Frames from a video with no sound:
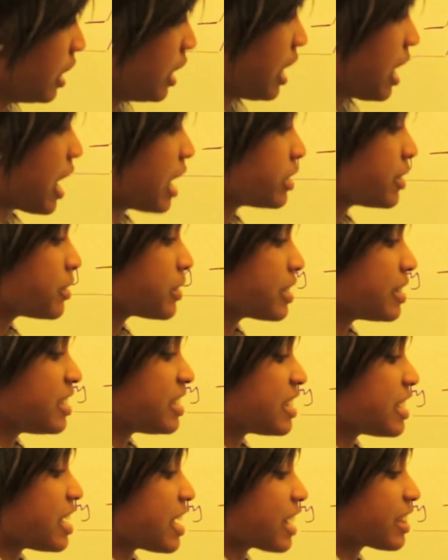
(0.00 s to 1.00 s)
As you can
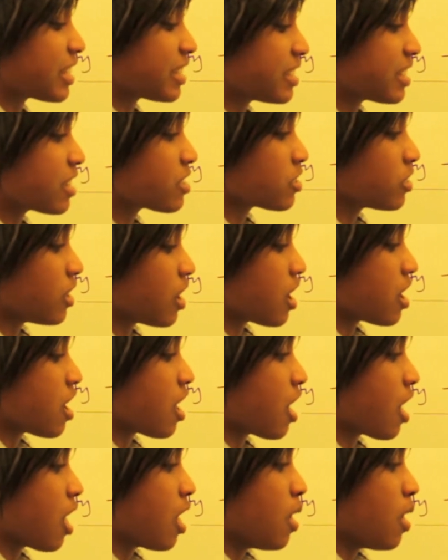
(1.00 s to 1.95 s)
see at the center line,